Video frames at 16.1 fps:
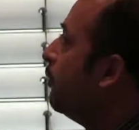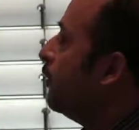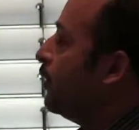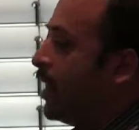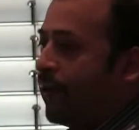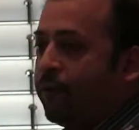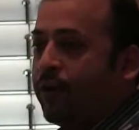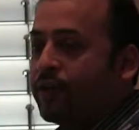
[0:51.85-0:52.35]

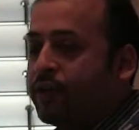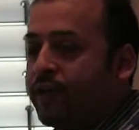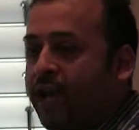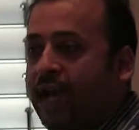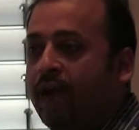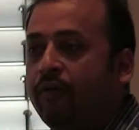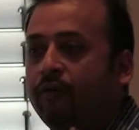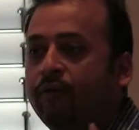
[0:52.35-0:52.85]
Likewise, they
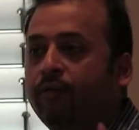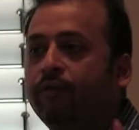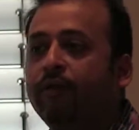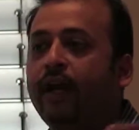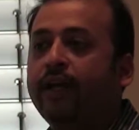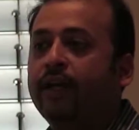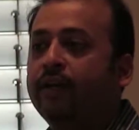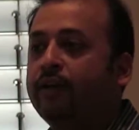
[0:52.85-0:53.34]
have
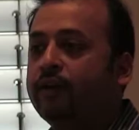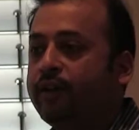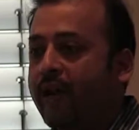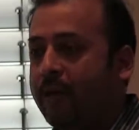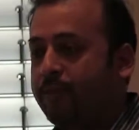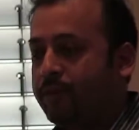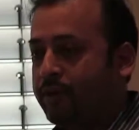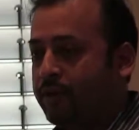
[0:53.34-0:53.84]
9 other
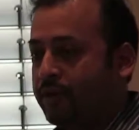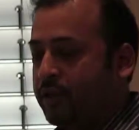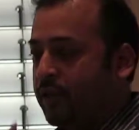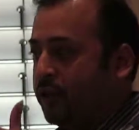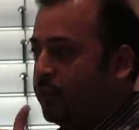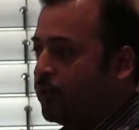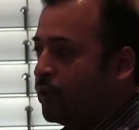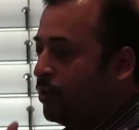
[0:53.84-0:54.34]
campuses,
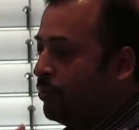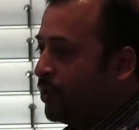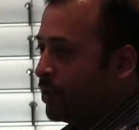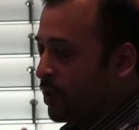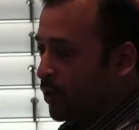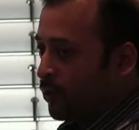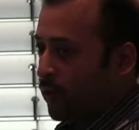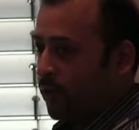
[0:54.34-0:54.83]
and UC
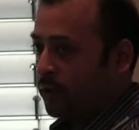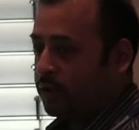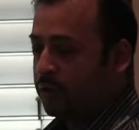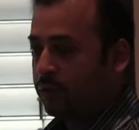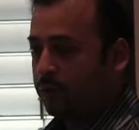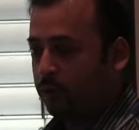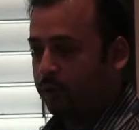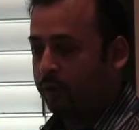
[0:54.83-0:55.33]
Merced was
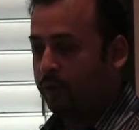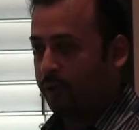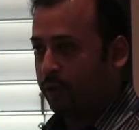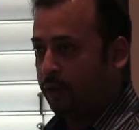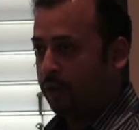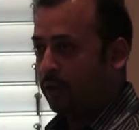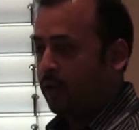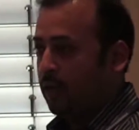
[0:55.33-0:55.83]

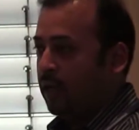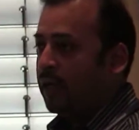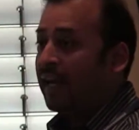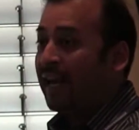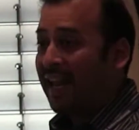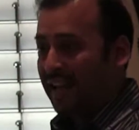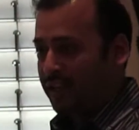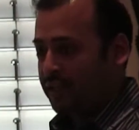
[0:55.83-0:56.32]
the
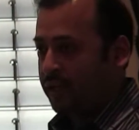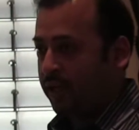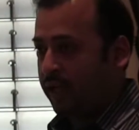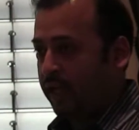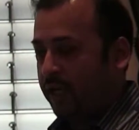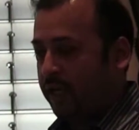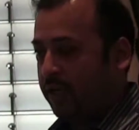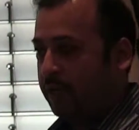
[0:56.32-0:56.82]
last
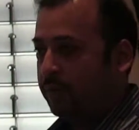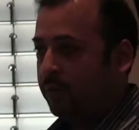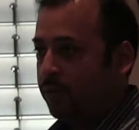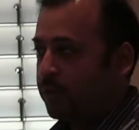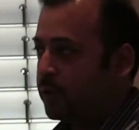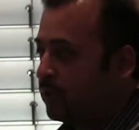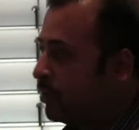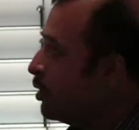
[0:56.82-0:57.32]
and the
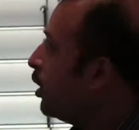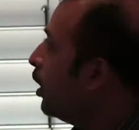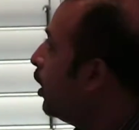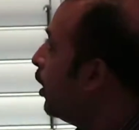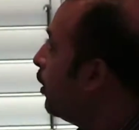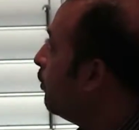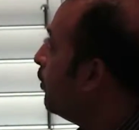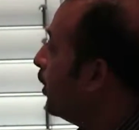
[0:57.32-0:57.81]
most
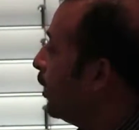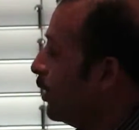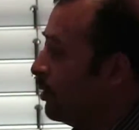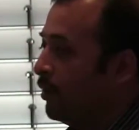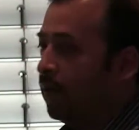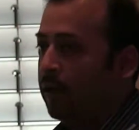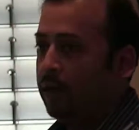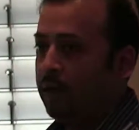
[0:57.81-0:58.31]

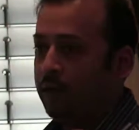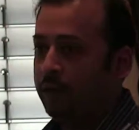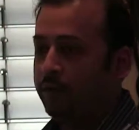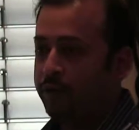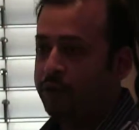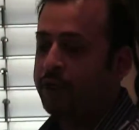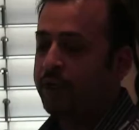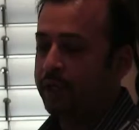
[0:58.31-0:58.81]

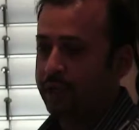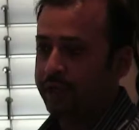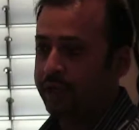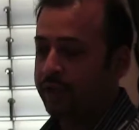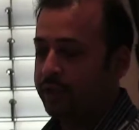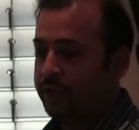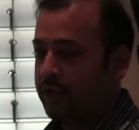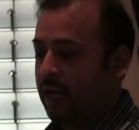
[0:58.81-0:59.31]
recently
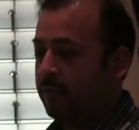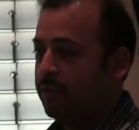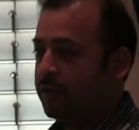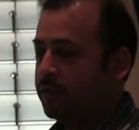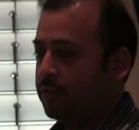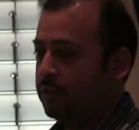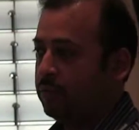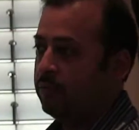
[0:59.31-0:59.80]

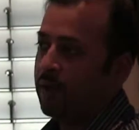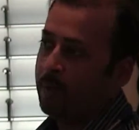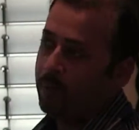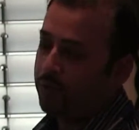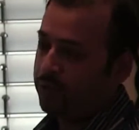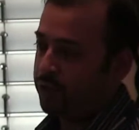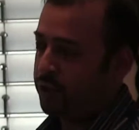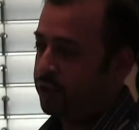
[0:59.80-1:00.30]
established,
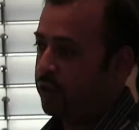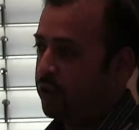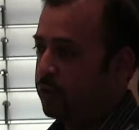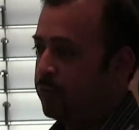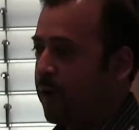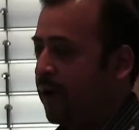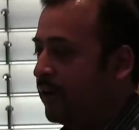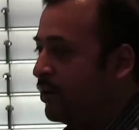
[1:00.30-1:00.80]
about 6 years
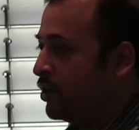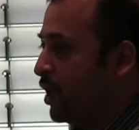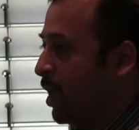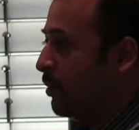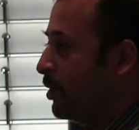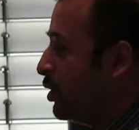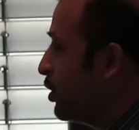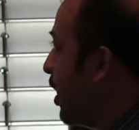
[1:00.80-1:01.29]
back
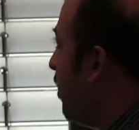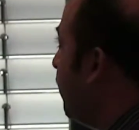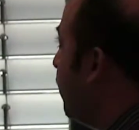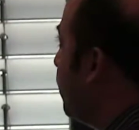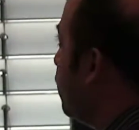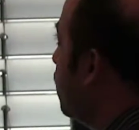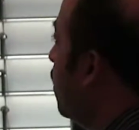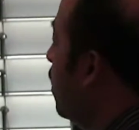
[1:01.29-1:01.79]
established campus.